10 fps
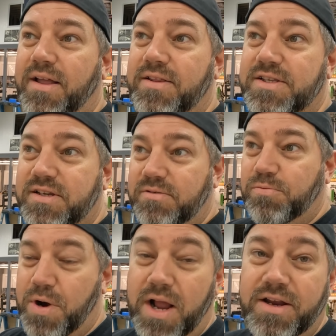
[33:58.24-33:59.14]
these
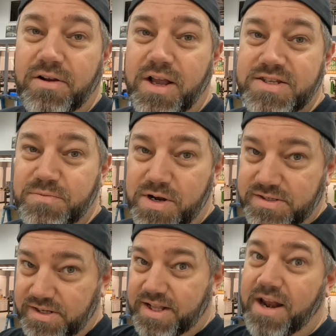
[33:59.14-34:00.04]
custom
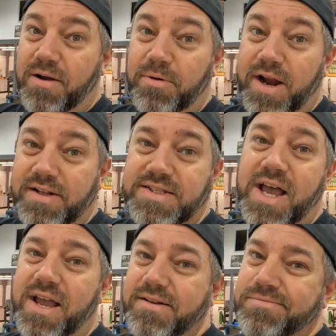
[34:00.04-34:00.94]
projects like that Hummer
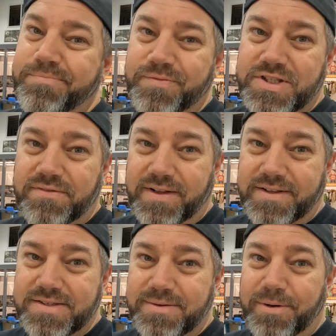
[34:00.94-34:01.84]
outside, stuff like
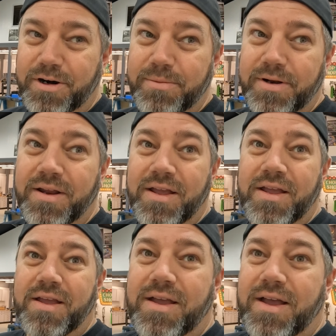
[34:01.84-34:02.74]
this Suburban.
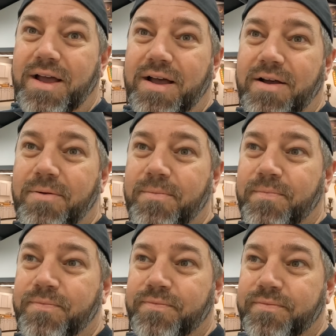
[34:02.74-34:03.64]

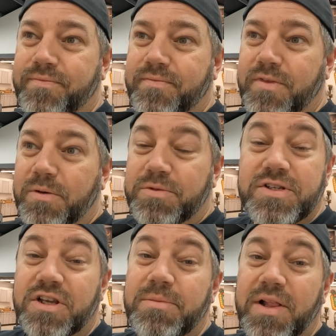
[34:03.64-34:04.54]

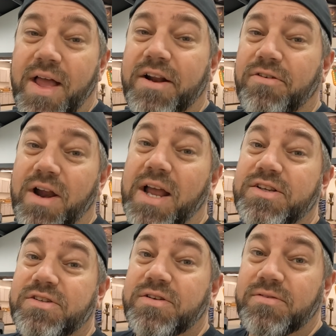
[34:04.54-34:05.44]
There's going to be a lot of
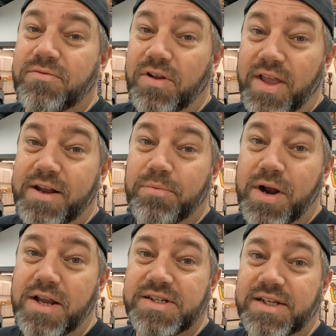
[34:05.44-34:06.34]
garage related
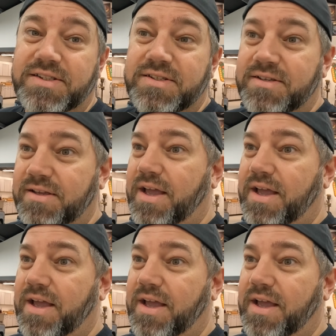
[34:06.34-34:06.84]
projects,